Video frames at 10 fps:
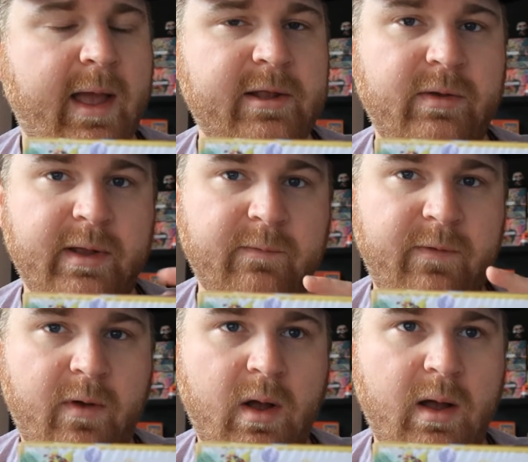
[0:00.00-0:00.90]
and you
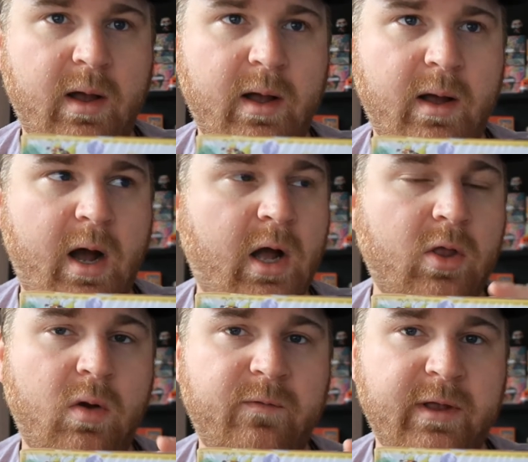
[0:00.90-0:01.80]
get a
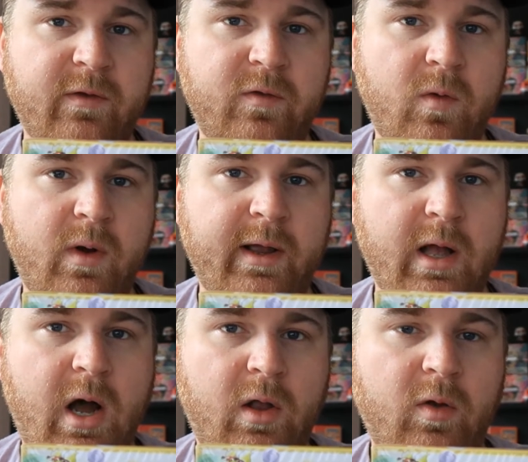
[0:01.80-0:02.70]
hollow Venusaur and
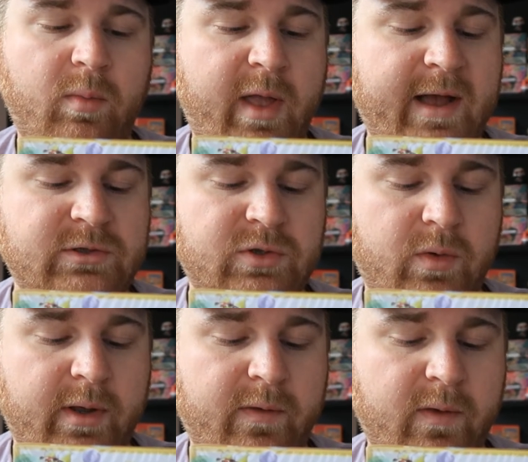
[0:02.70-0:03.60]
a hollow
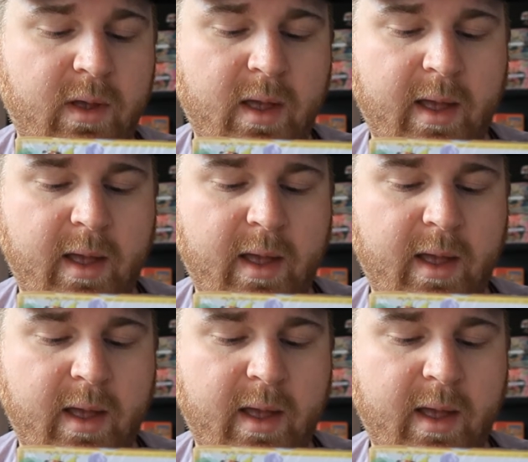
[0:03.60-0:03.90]
Blastoise.